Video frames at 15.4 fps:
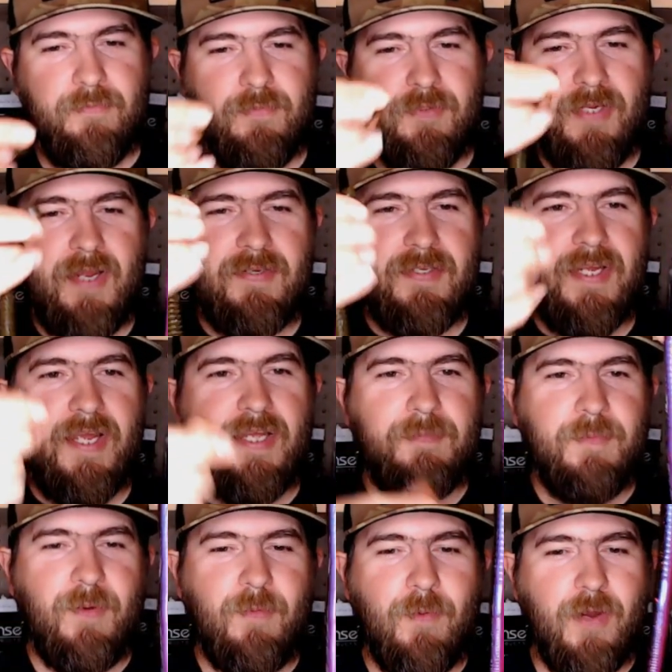You'd have to ask
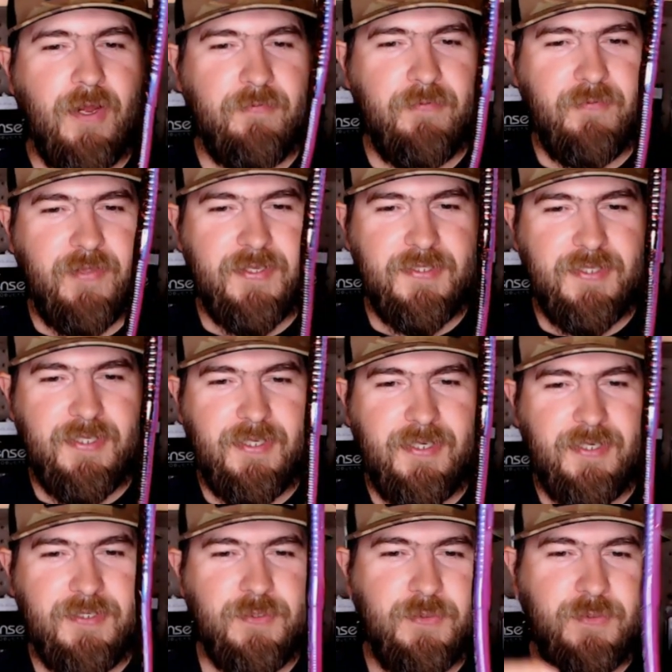my wife if that's ten
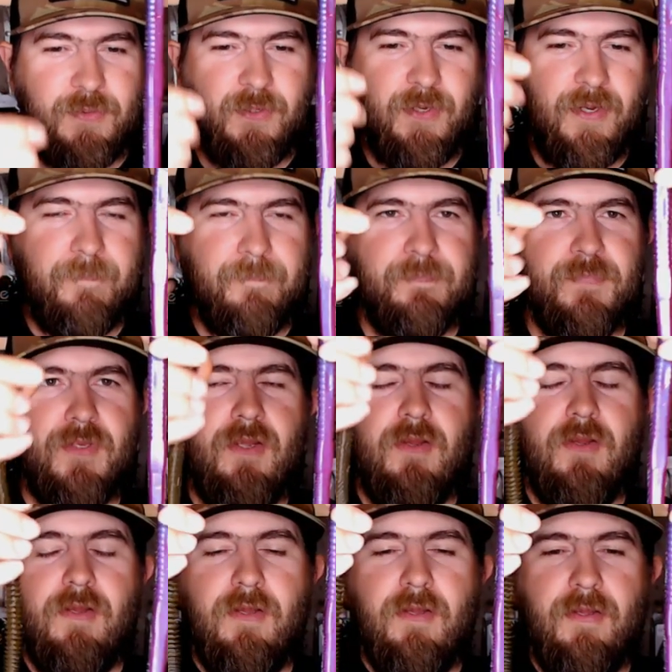inches or not.
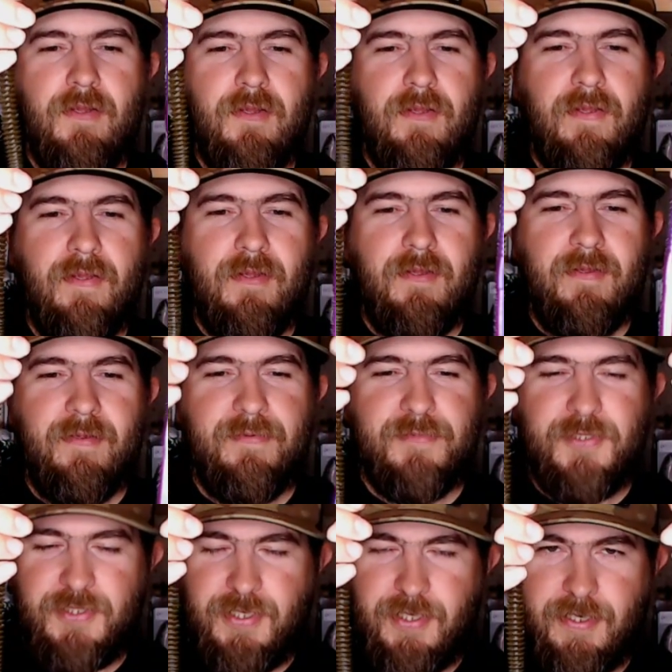
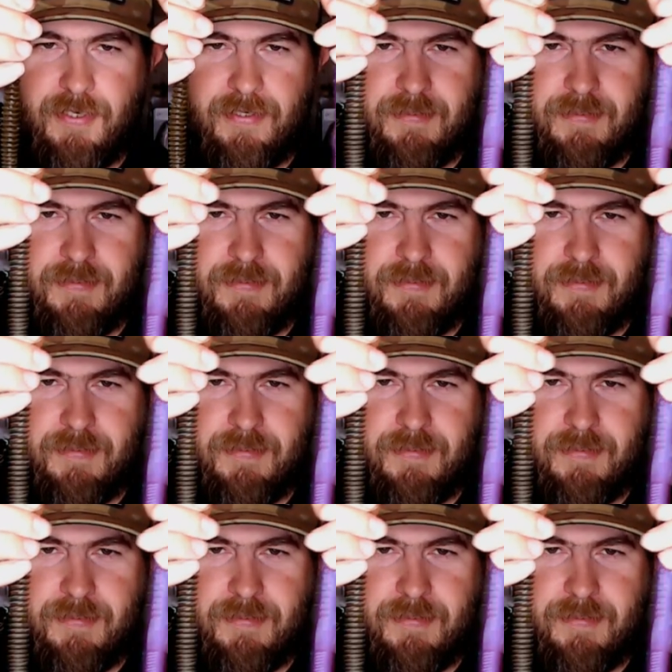Just kidding.